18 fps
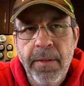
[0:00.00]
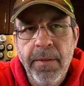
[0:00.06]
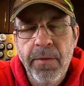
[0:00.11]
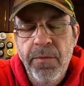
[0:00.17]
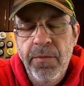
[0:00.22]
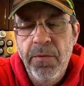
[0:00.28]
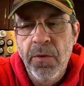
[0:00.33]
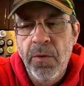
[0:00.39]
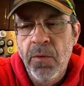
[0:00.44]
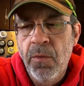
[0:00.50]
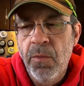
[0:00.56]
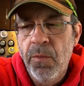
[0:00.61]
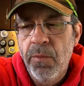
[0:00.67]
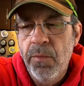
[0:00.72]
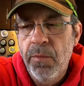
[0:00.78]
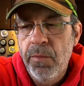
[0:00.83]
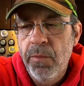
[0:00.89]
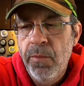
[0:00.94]
So
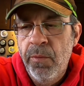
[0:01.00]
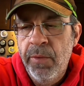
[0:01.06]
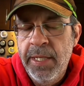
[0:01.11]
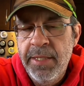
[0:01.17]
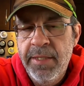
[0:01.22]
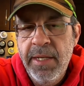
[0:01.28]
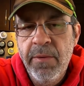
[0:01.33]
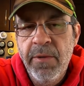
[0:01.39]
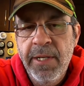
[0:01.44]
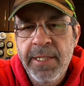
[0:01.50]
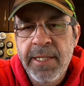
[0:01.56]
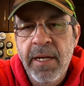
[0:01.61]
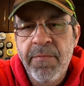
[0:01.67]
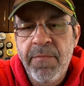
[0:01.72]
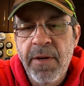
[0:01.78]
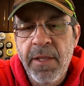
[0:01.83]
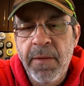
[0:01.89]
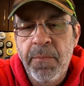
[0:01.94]
when I say we
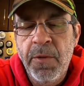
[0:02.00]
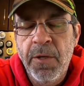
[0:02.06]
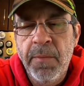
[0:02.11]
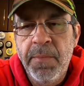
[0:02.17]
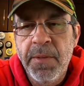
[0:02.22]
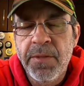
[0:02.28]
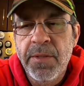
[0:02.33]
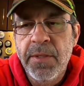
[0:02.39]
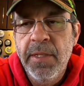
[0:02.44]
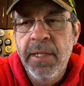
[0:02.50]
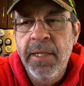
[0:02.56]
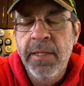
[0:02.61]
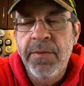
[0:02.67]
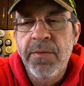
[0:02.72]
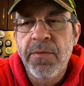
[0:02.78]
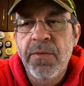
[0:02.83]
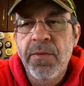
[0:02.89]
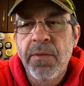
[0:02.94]
identify the purpose,
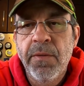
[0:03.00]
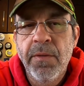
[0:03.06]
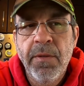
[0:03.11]
it's